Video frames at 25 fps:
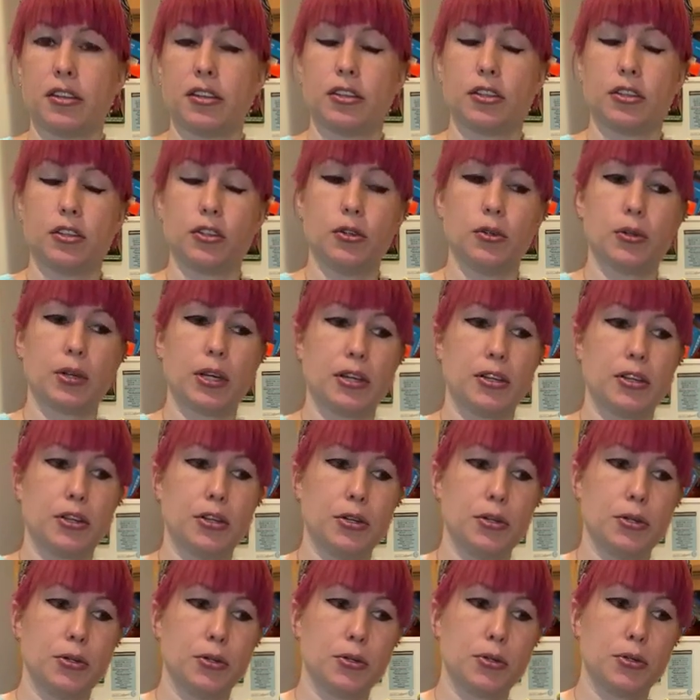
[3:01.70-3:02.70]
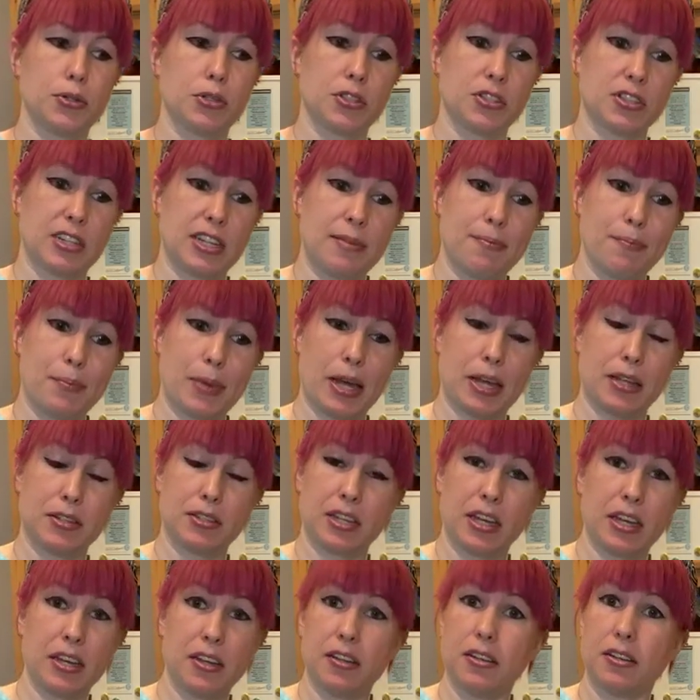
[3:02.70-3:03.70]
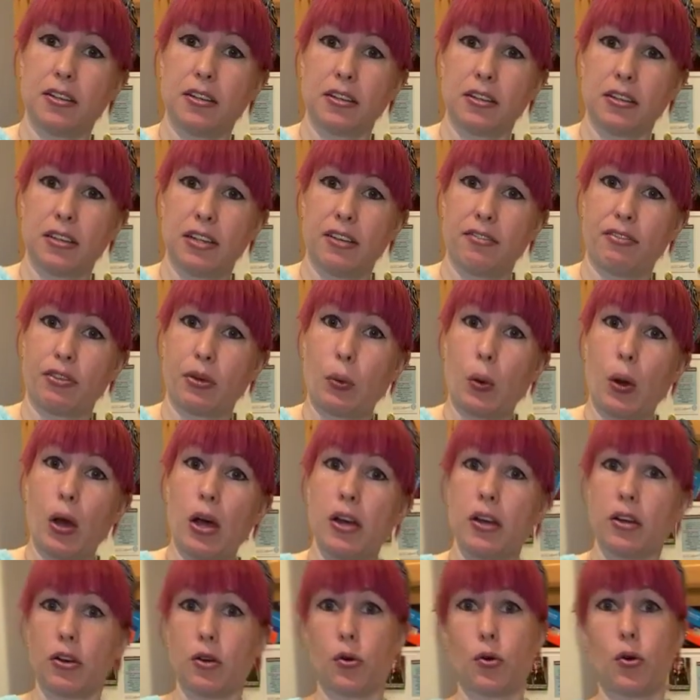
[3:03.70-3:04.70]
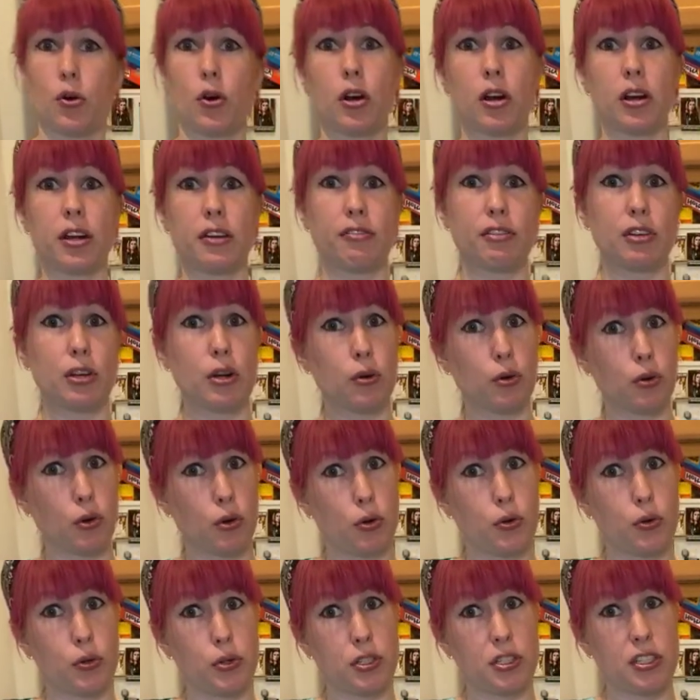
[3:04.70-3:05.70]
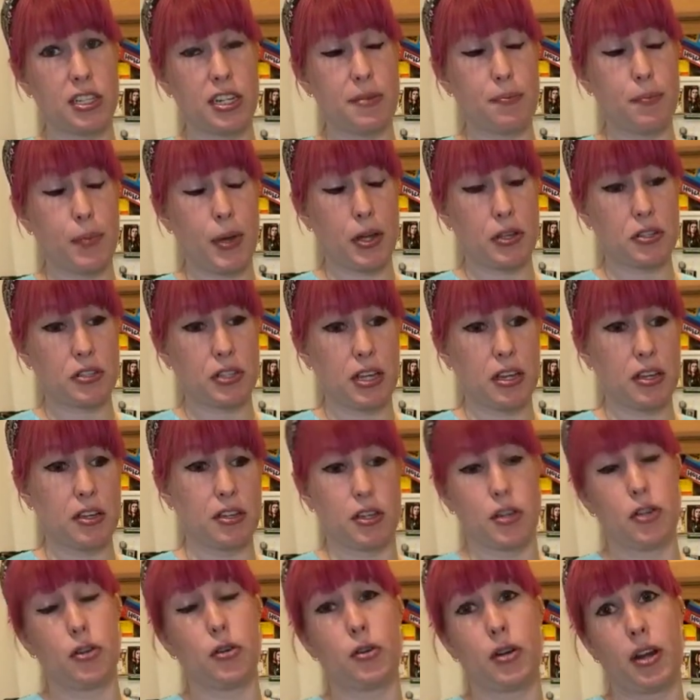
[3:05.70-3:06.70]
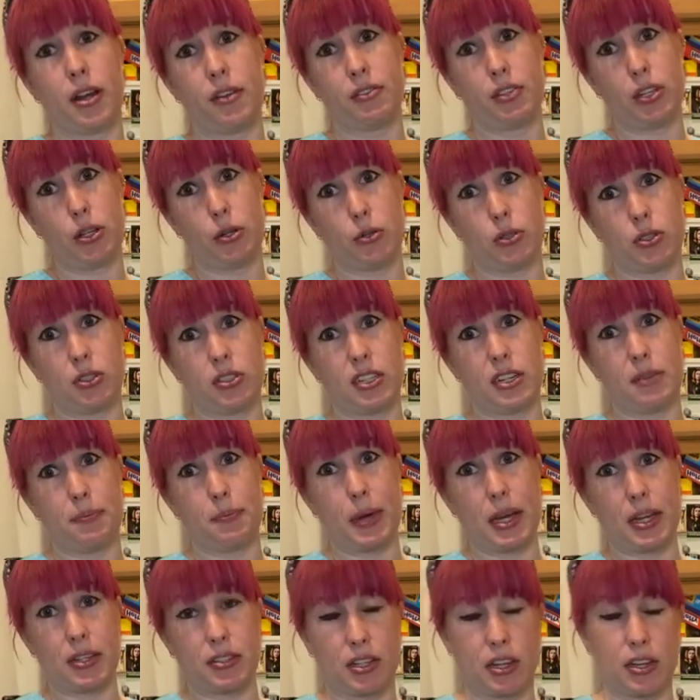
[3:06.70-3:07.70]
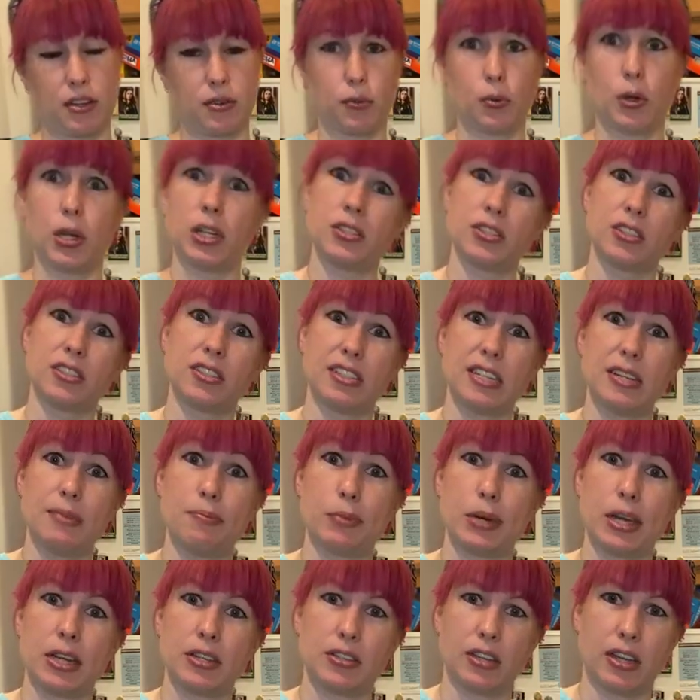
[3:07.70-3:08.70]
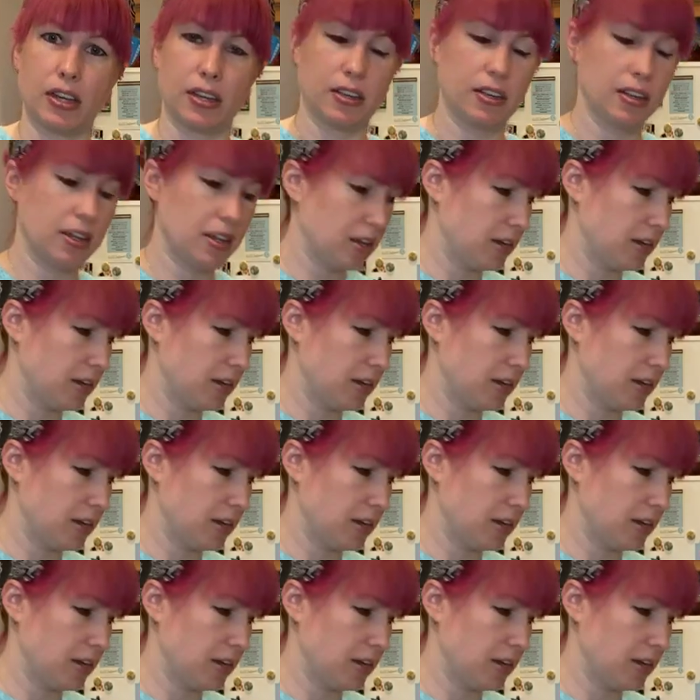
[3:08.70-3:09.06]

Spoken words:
You can use a steam basket if you want, or if you don't own a steam basket, you don't have to use a steam basket. What is a steam basket?